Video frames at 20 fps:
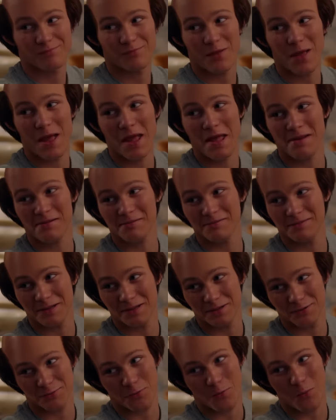That
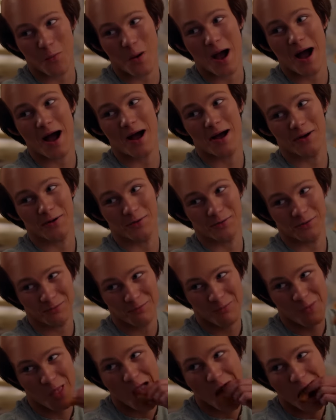is wild.
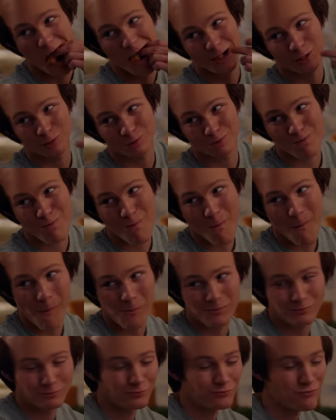
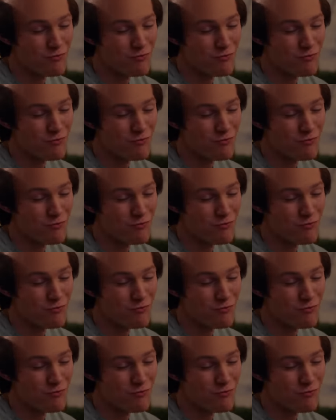Dr.